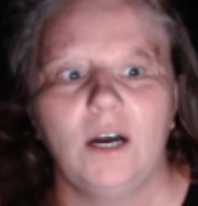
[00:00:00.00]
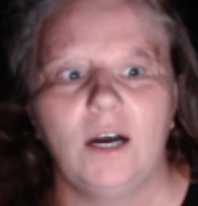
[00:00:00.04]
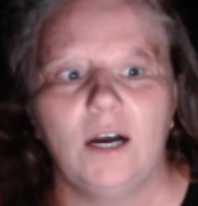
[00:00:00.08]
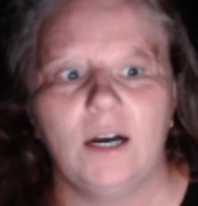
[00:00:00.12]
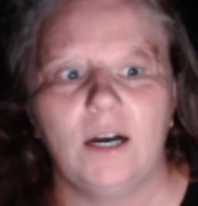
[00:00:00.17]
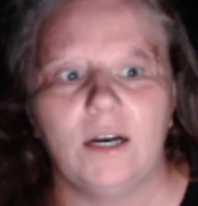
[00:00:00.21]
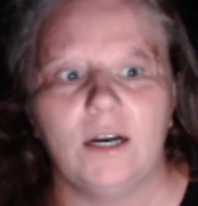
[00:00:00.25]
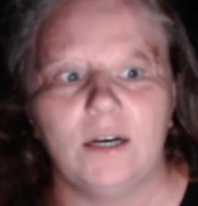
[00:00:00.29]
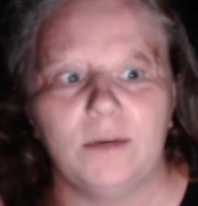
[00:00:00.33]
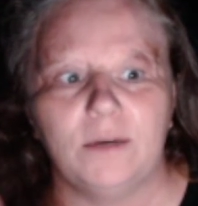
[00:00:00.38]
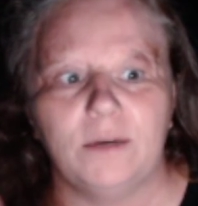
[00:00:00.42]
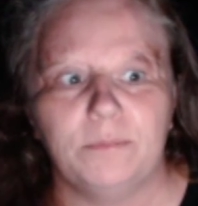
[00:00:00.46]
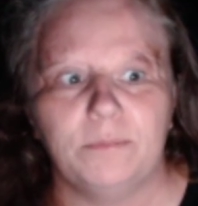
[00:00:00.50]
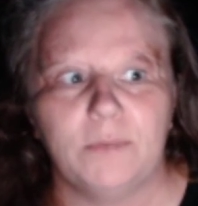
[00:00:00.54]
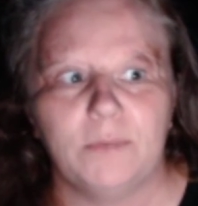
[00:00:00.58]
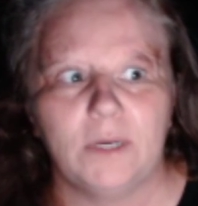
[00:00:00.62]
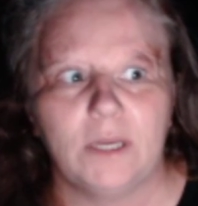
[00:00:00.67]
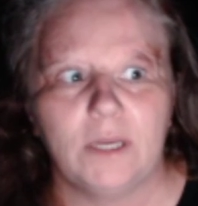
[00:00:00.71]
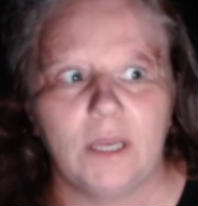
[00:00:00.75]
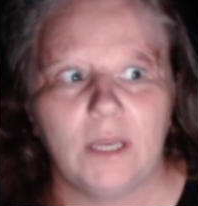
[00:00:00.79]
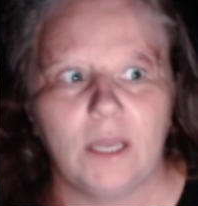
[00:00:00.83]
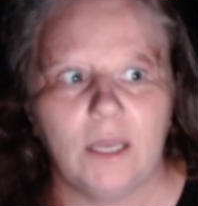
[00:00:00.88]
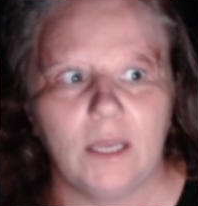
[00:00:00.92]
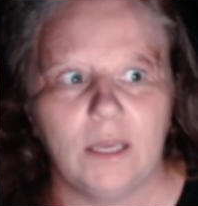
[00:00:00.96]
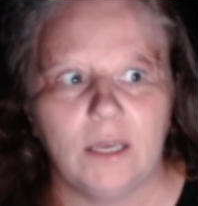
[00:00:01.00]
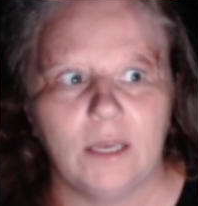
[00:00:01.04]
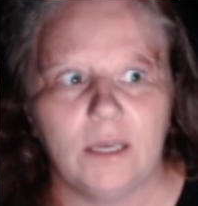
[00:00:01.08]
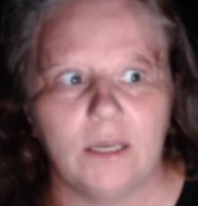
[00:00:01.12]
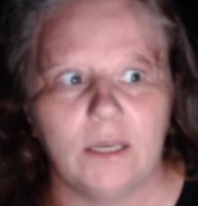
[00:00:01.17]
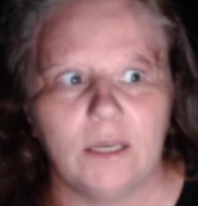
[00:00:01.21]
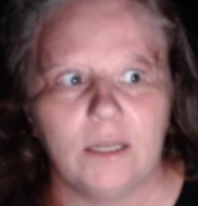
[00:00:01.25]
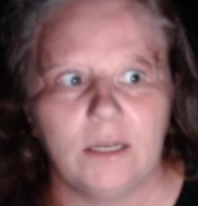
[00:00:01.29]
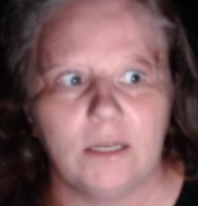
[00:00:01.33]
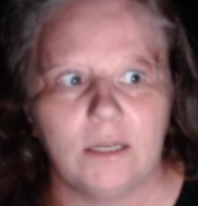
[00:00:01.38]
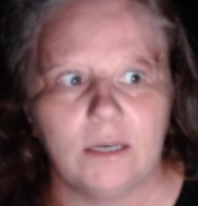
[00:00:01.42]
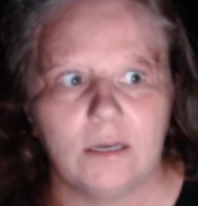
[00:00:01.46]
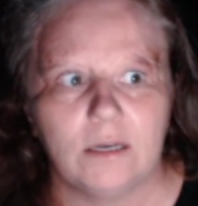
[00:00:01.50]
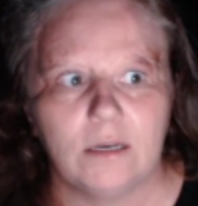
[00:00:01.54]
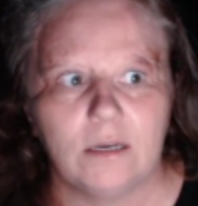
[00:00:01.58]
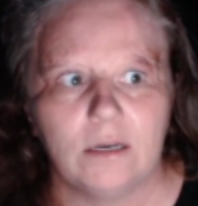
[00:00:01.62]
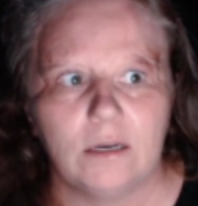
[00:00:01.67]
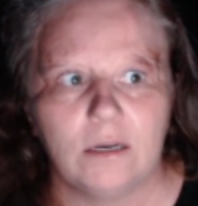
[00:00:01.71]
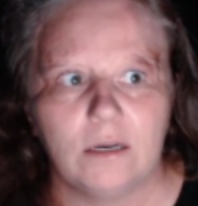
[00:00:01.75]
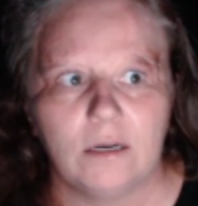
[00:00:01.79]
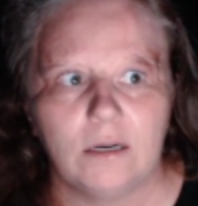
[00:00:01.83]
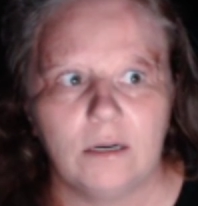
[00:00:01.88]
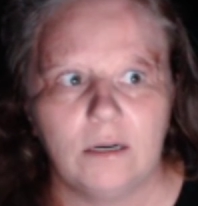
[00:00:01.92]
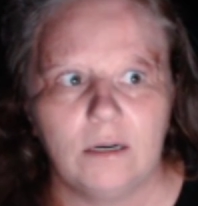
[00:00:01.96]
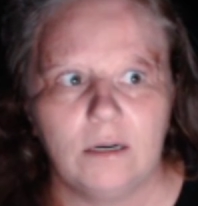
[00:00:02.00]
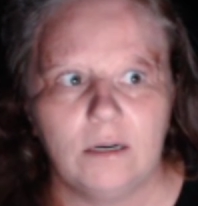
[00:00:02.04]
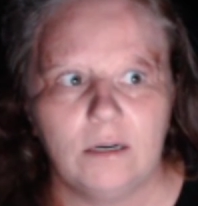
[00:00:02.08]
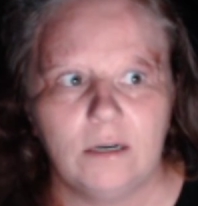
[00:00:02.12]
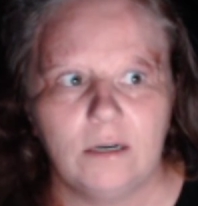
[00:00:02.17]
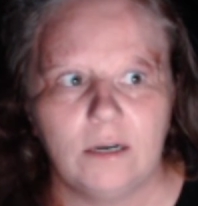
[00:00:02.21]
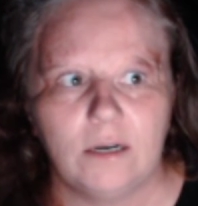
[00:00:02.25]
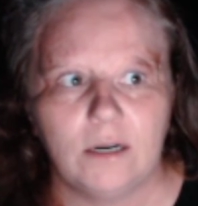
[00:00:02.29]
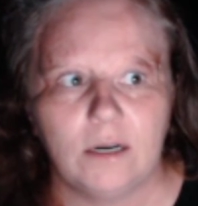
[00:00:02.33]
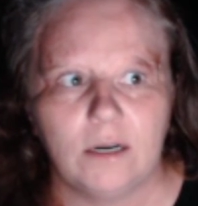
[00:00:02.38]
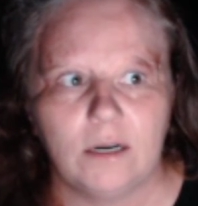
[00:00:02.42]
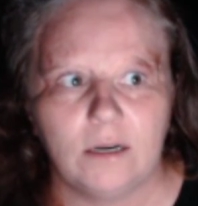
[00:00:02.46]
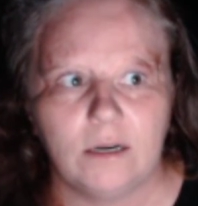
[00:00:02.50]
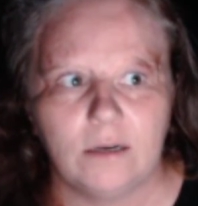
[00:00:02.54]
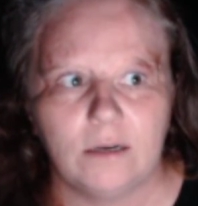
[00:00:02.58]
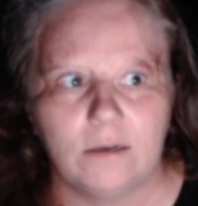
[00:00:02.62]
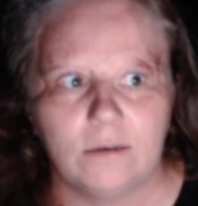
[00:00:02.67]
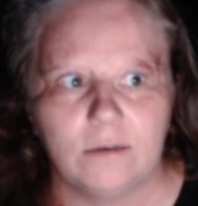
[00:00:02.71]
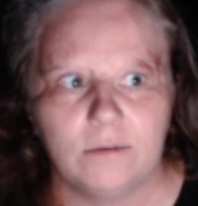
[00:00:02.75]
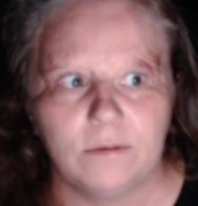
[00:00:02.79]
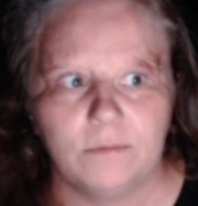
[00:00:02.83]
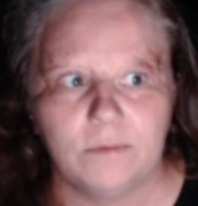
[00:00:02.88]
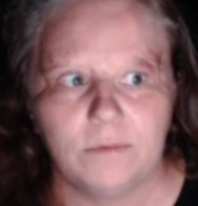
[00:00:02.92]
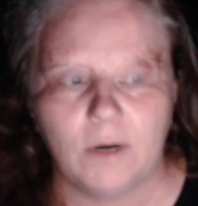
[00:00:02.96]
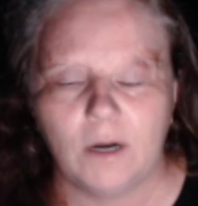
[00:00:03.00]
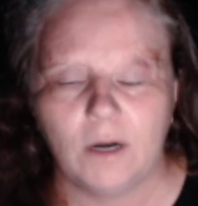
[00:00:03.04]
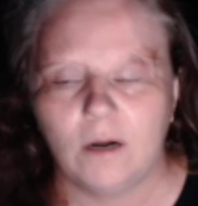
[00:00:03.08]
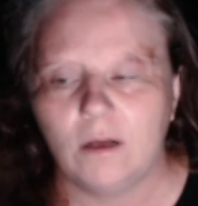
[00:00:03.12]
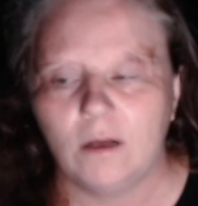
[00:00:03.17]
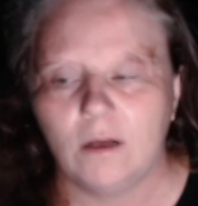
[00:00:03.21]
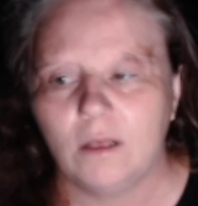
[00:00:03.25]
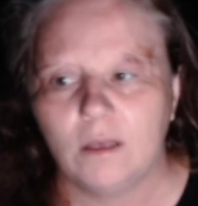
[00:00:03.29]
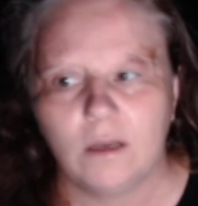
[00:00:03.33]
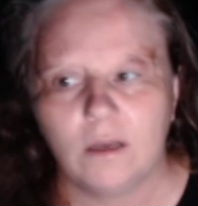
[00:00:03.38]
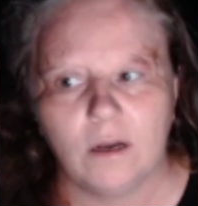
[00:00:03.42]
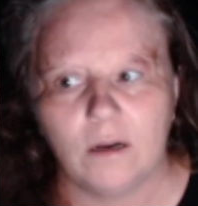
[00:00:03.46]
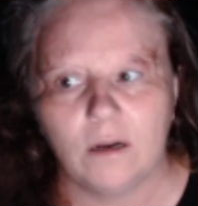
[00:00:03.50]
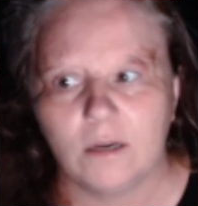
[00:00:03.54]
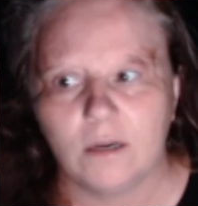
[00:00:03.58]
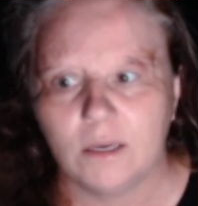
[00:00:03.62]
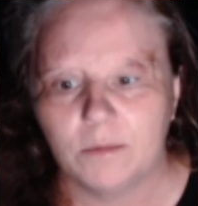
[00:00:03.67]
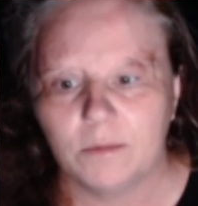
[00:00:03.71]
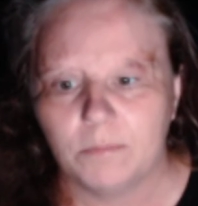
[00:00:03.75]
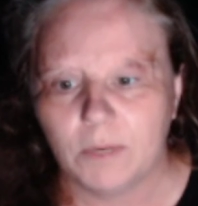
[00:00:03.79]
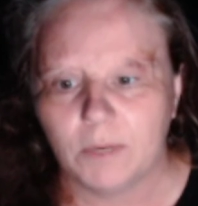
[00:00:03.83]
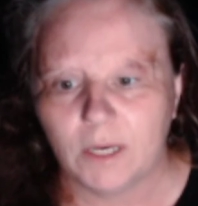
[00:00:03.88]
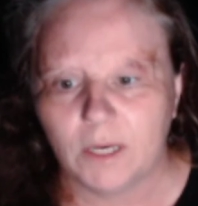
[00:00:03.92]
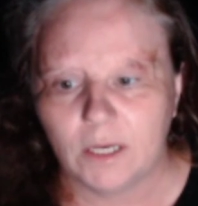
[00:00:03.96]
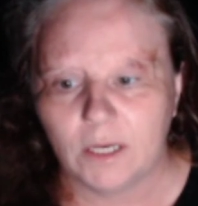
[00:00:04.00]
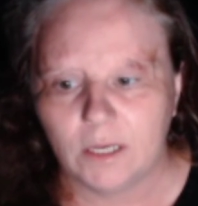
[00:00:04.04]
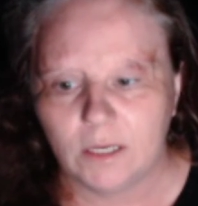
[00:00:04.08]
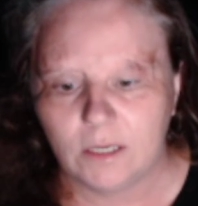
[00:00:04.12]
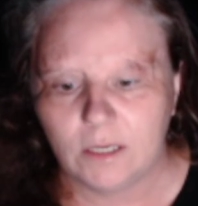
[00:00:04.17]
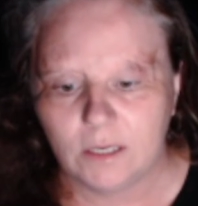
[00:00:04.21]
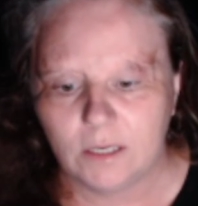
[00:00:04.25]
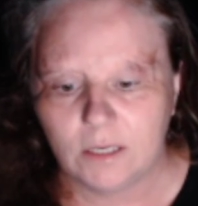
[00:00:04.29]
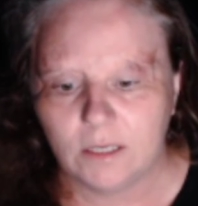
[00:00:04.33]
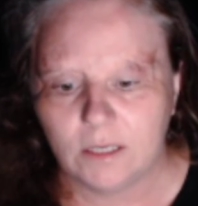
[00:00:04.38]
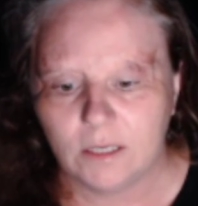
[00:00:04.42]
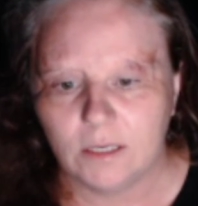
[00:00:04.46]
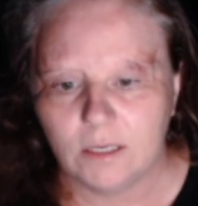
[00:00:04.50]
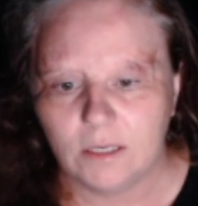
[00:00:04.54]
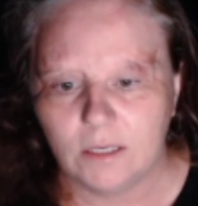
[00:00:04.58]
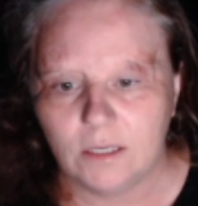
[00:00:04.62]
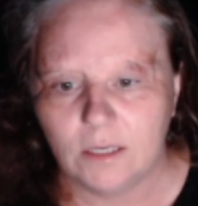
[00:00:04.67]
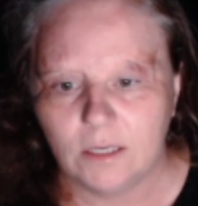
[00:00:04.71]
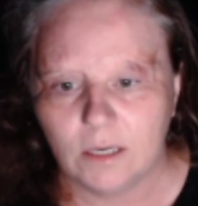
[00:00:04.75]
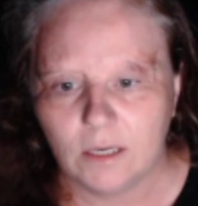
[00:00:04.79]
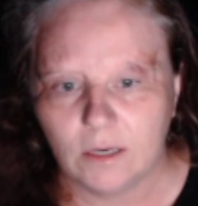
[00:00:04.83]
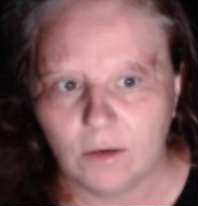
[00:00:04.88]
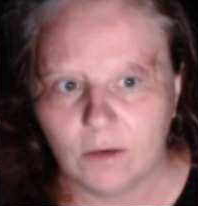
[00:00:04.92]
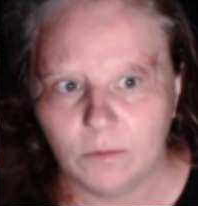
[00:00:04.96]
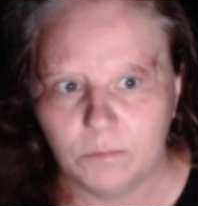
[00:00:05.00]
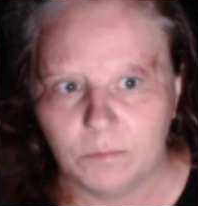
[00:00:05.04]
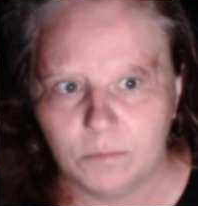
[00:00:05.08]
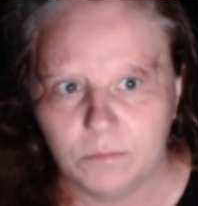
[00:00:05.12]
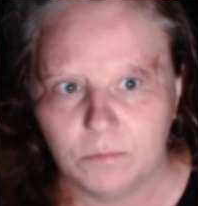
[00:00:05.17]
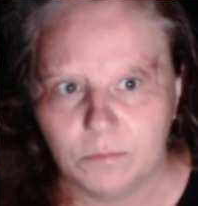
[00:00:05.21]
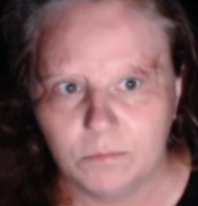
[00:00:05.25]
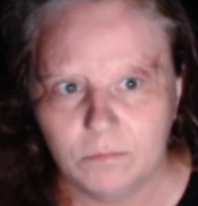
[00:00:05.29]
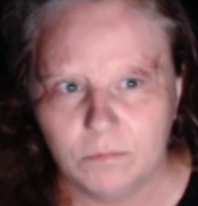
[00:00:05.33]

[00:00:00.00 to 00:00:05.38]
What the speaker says: And I'll get my kid to help.